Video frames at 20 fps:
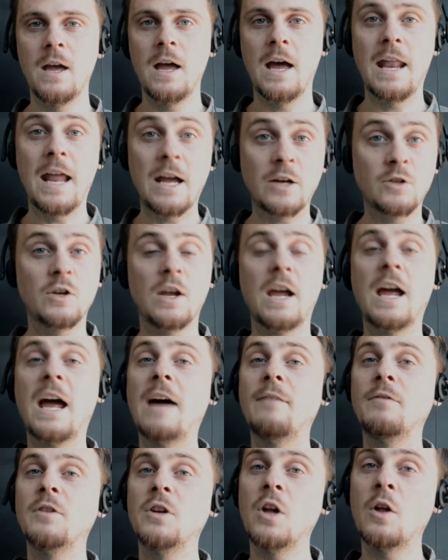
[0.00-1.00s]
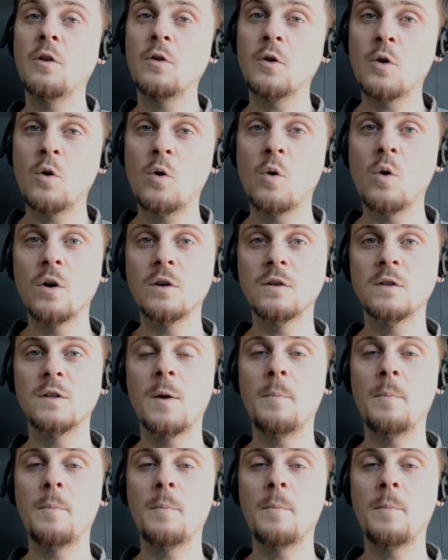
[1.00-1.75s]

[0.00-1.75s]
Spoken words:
And actually, I have another course